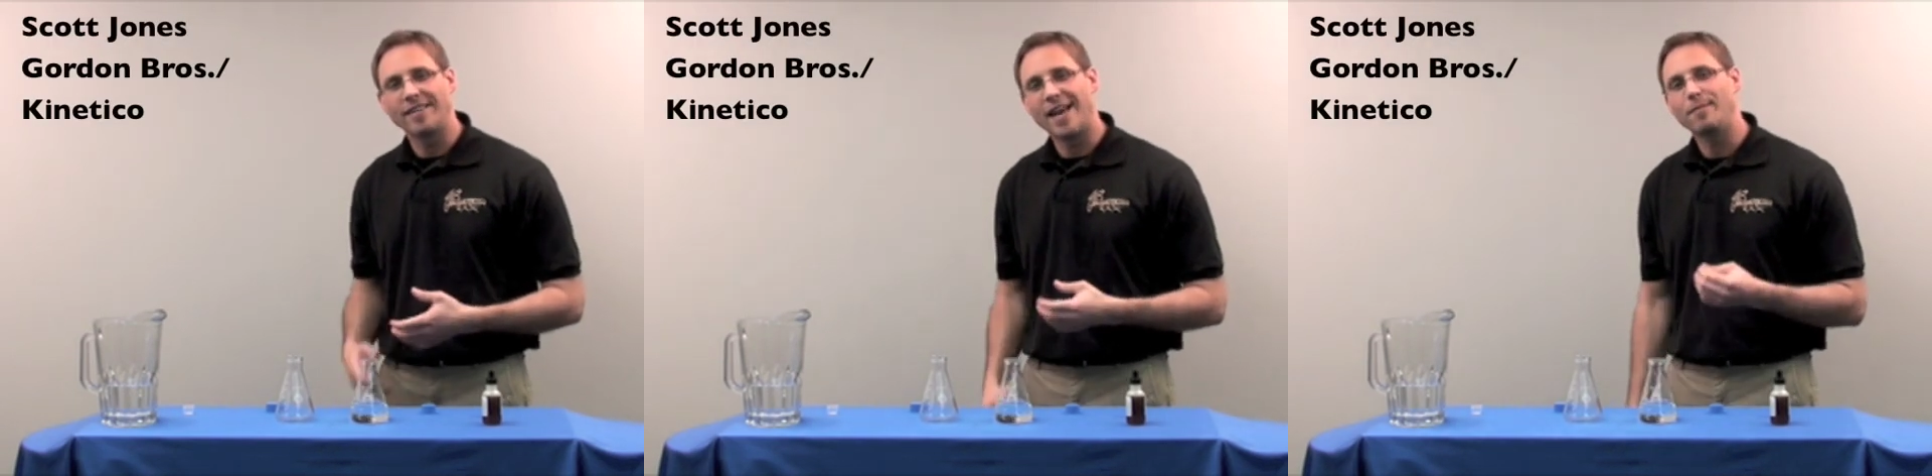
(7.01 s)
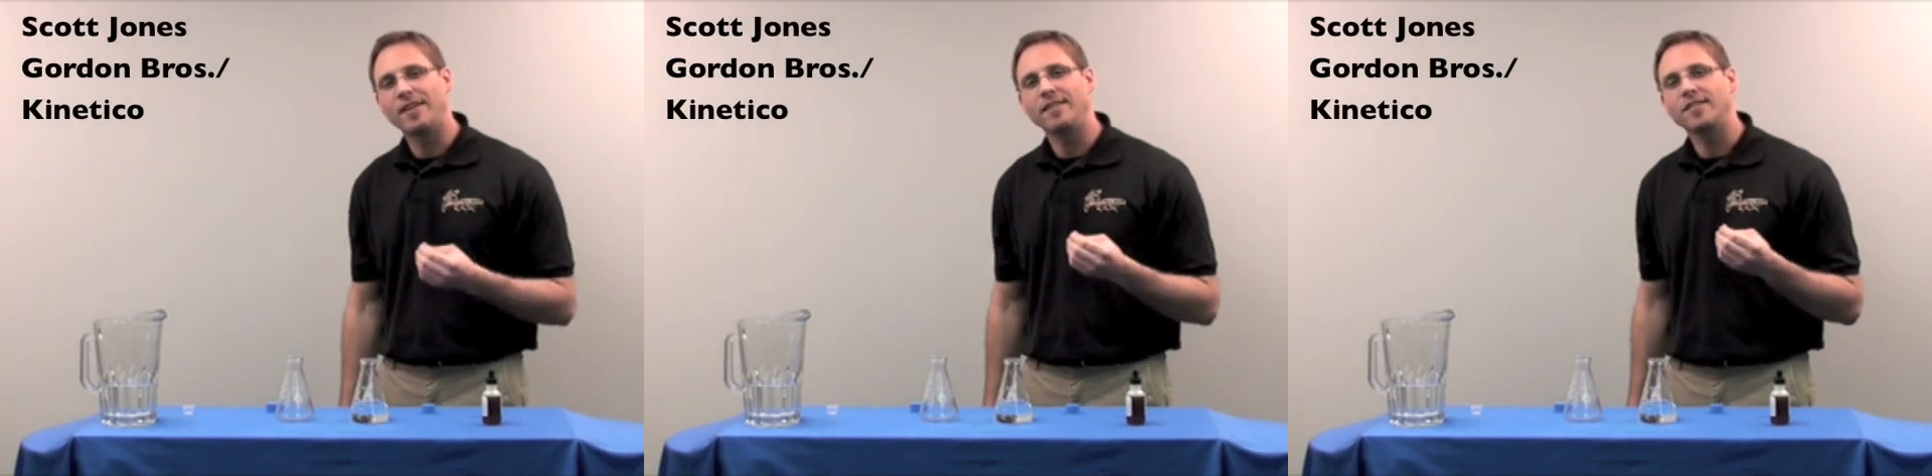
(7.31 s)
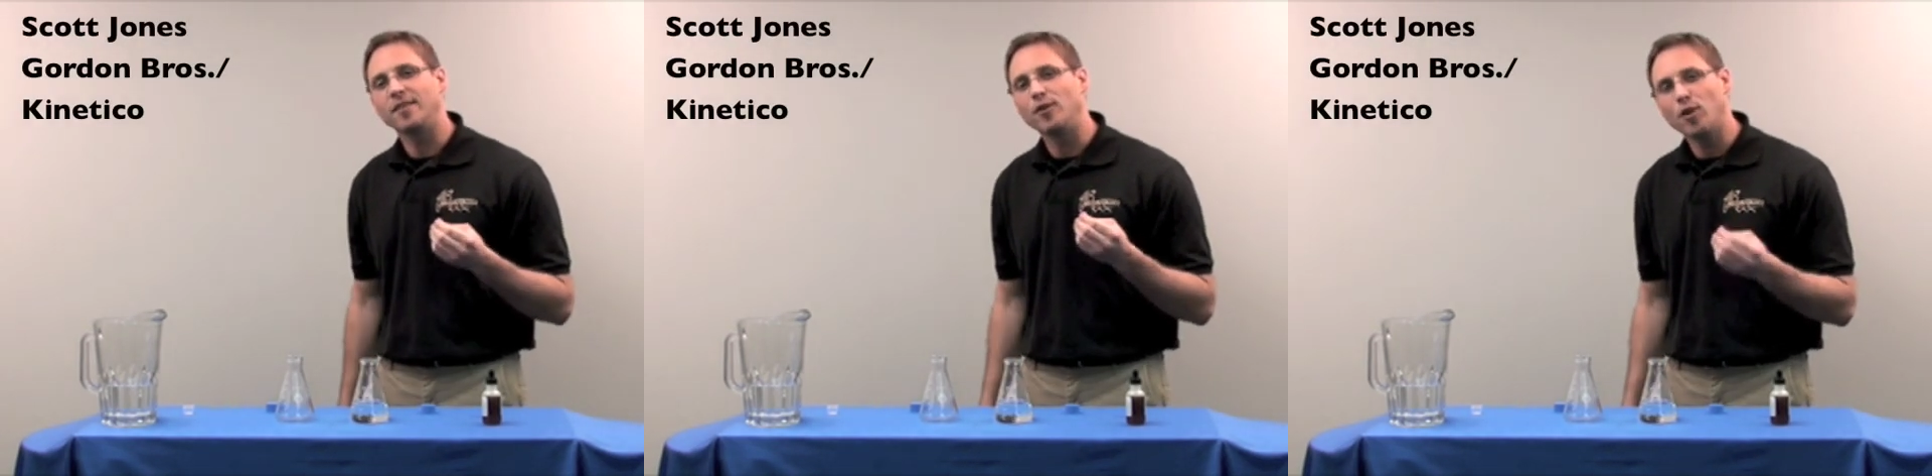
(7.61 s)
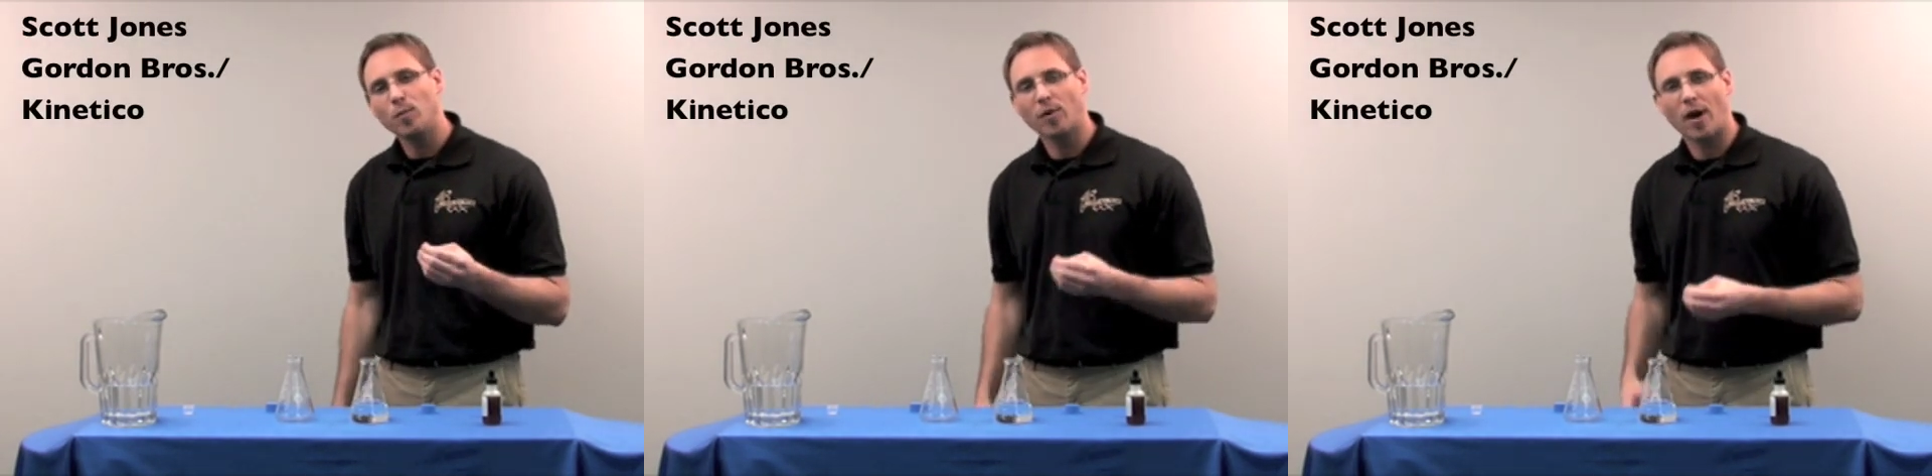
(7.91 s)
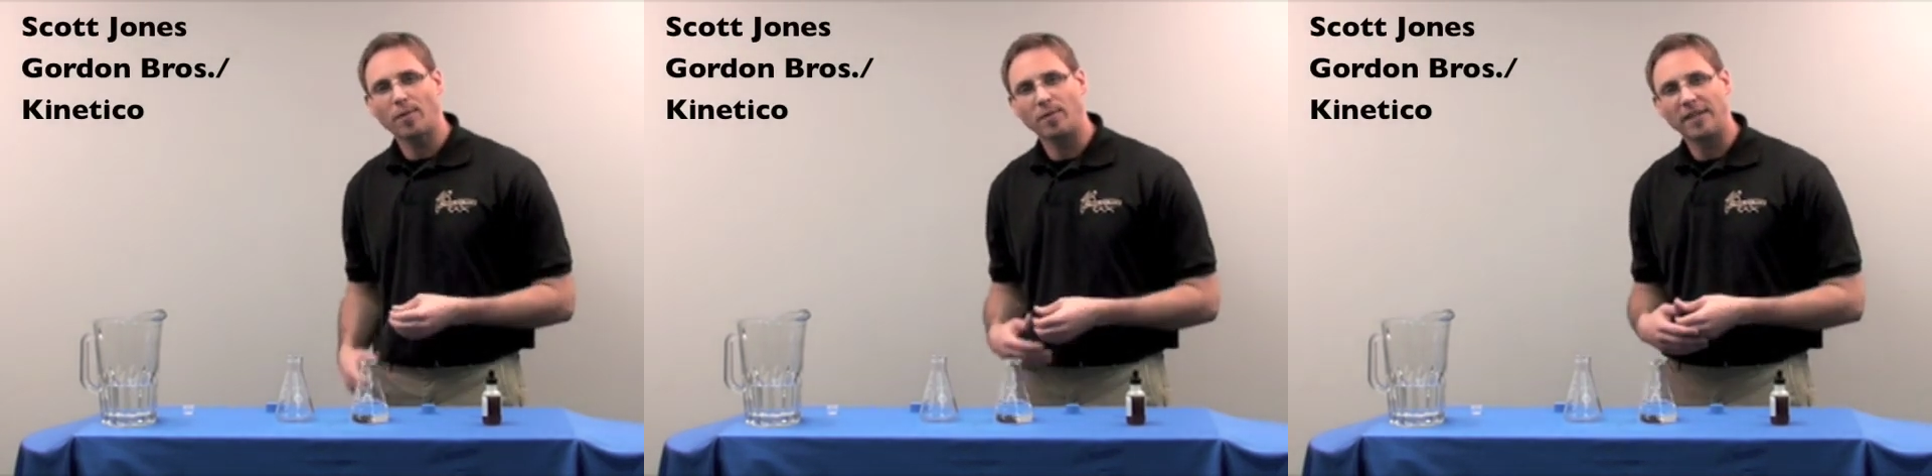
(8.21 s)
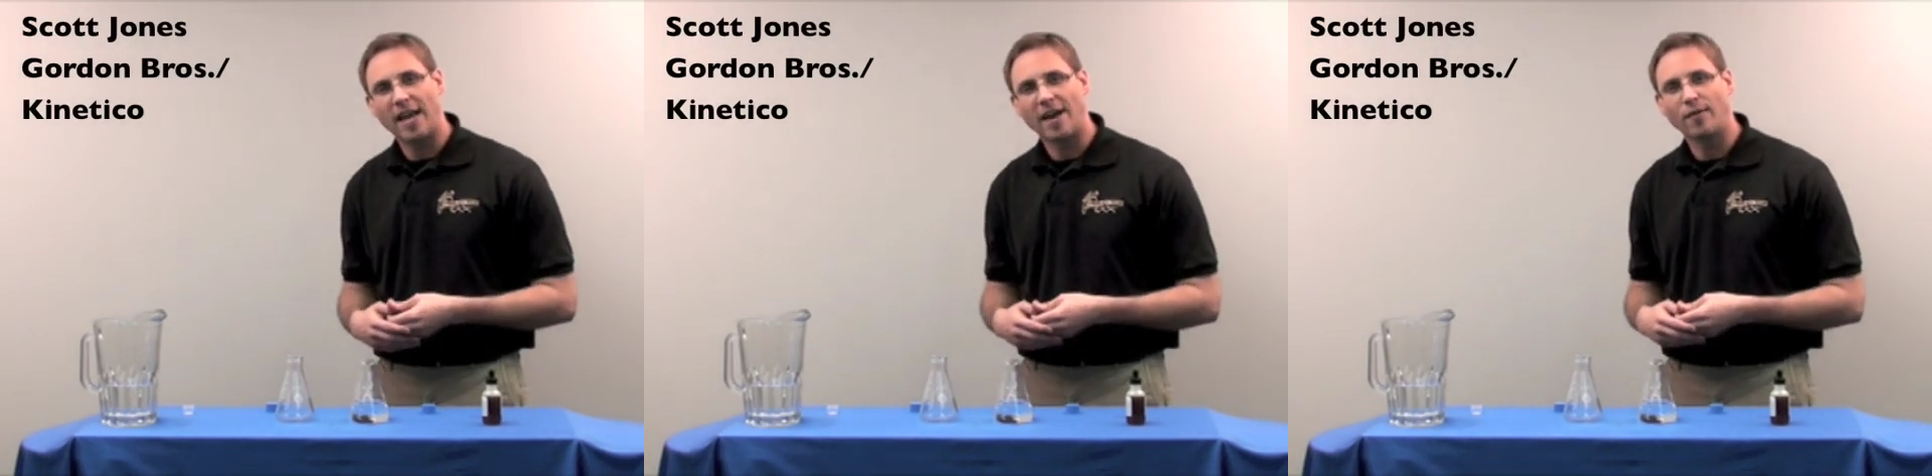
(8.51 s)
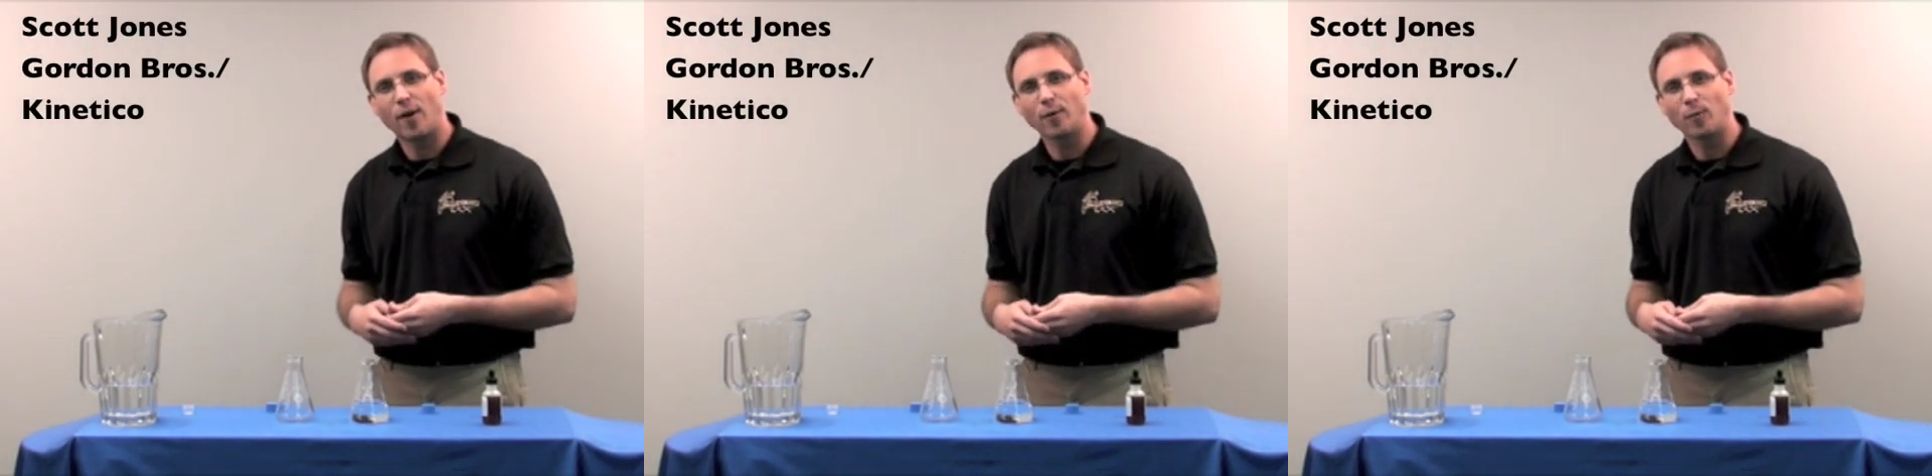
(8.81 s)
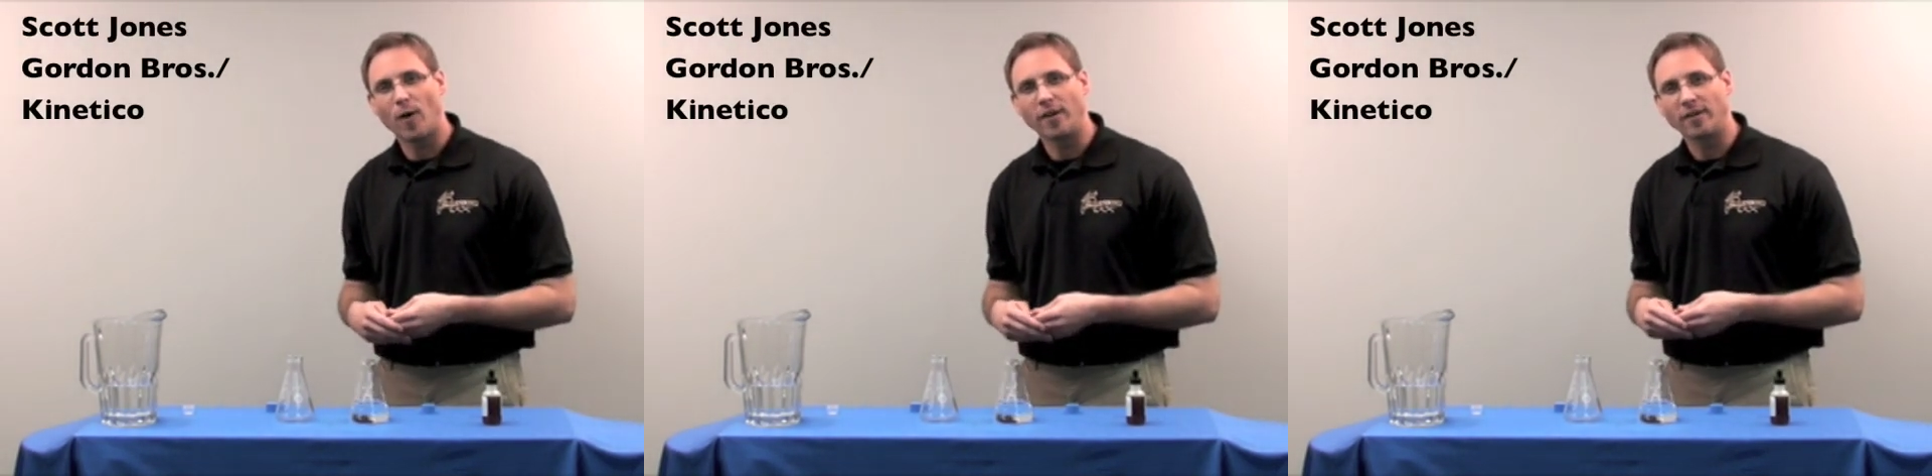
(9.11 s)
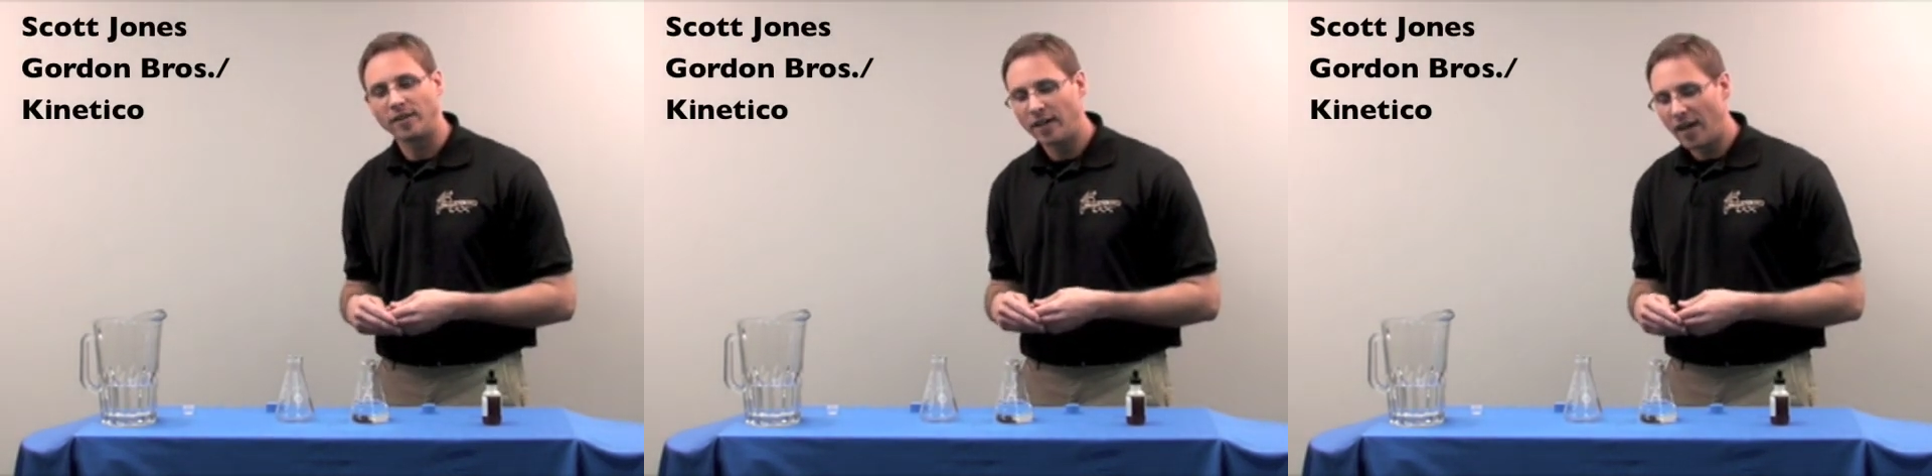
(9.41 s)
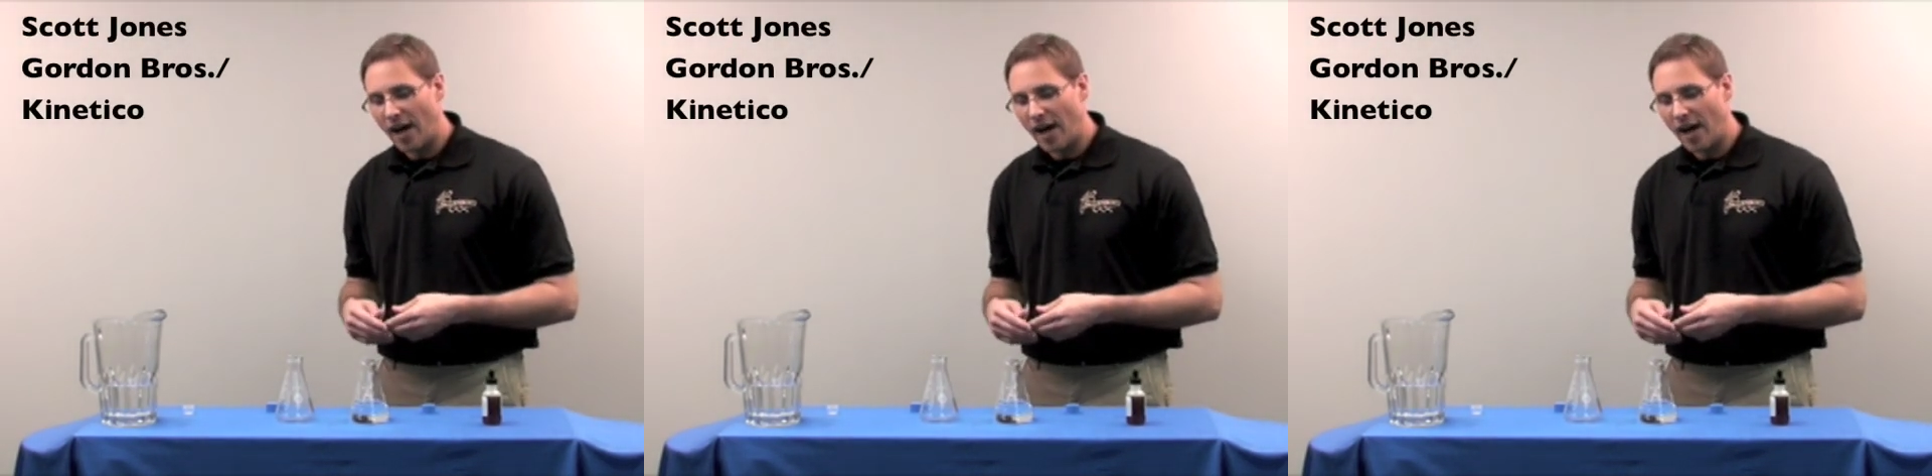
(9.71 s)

and that means that you probably have hard water.